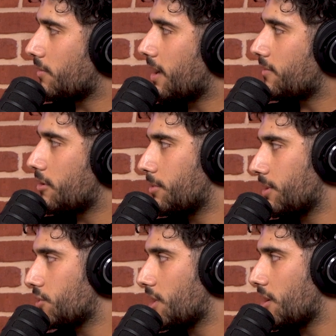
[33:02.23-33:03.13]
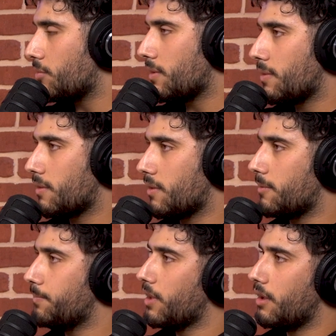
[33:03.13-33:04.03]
if I have nobody to share it with? So